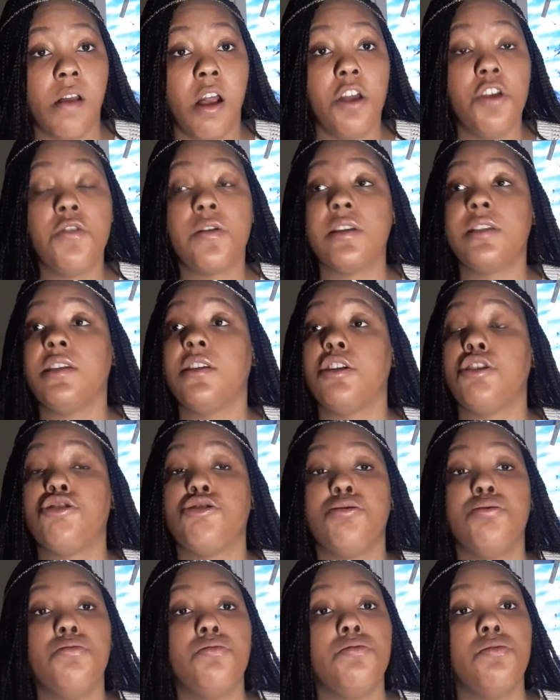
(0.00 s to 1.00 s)
You can see the
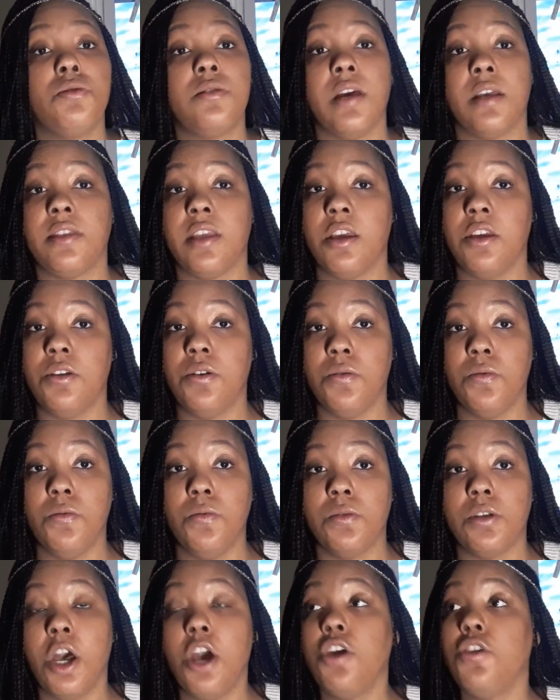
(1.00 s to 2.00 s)
tools that they
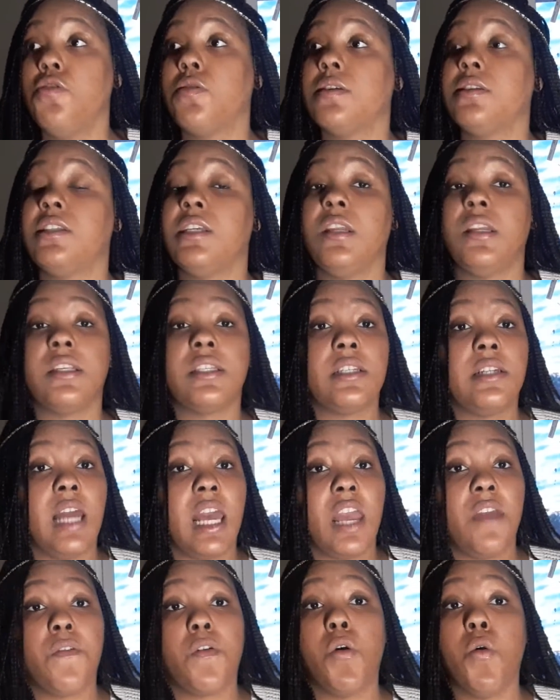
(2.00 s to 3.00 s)
used. You can see the
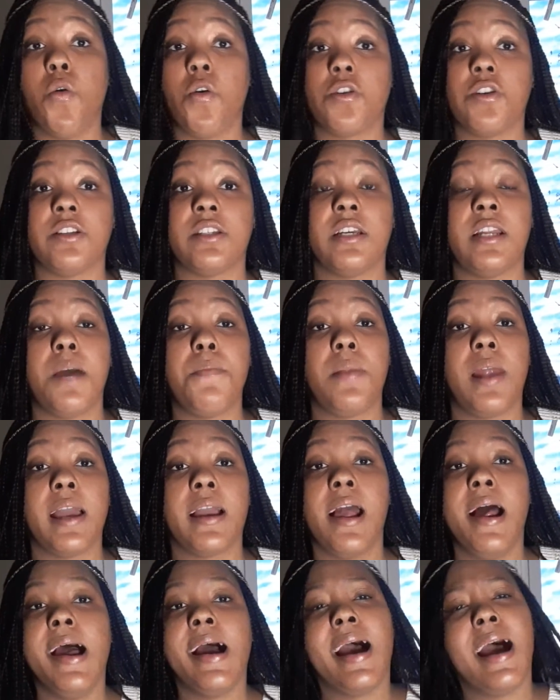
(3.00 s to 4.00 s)
slave quarters. And I'm
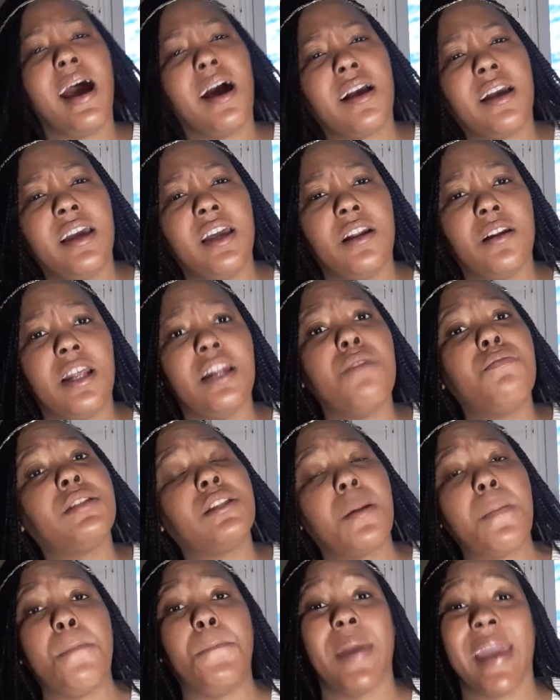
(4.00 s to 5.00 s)
like, and it was
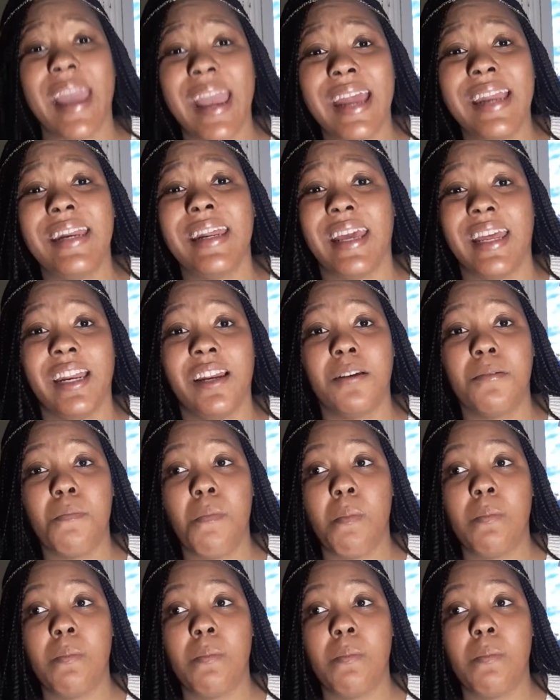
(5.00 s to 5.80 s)
abandoned.